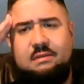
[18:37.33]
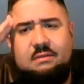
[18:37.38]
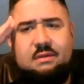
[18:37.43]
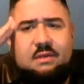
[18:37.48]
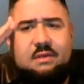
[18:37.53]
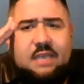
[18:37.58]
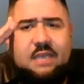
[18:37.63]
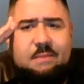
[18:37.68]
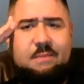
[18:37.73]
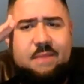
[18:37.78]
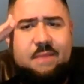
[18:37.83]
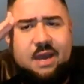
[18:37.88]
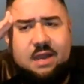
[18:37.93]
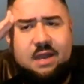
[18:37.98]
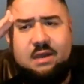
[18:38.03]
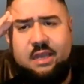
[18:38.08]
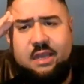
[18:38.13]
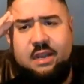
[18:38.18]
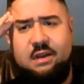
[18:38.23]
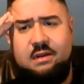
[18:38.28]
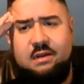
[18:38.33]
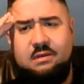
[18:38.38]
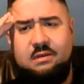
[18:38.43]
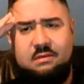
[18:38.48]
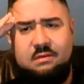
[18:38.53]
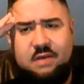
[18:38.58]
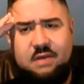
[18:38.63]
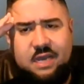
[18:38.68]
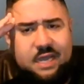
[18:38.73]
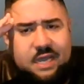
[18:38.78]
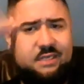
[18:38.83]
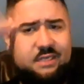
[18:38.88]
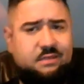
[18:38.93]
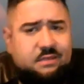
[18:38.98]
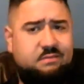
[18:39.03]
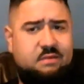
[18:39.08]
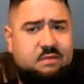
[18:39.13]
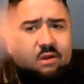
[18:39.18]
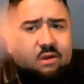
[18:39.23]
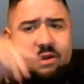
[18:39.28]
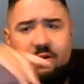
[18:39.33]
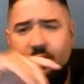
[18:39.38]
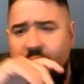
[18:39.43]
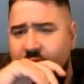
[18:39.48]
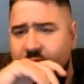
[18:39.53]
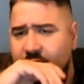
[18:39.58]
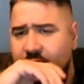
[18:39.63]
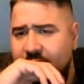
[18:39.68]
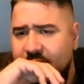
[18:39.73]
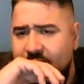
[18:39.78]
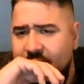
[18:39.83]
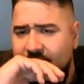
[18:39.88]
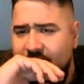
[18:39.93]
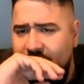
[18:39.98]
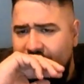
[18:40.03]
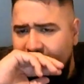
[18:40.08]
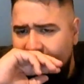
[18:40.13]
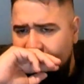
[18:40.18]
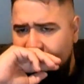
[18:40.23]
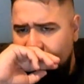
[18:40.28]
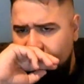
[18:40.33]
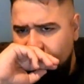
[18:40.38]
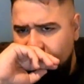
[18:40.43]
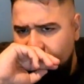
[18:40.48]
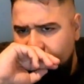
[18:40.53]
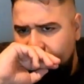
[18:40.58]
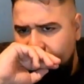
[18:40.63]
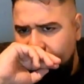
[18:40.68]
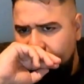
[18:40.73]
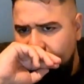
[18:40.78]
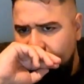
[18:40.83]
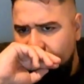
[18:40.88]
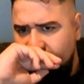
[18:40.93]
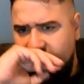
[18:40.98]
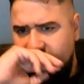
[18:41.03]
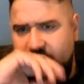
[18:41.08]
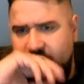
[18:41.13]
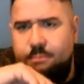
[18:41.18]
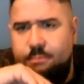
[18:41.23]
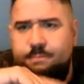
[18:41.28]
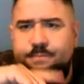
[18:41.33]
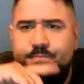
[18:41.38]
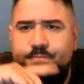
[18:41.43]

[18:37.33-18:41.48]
came back on the air, I guess. I don't know. So,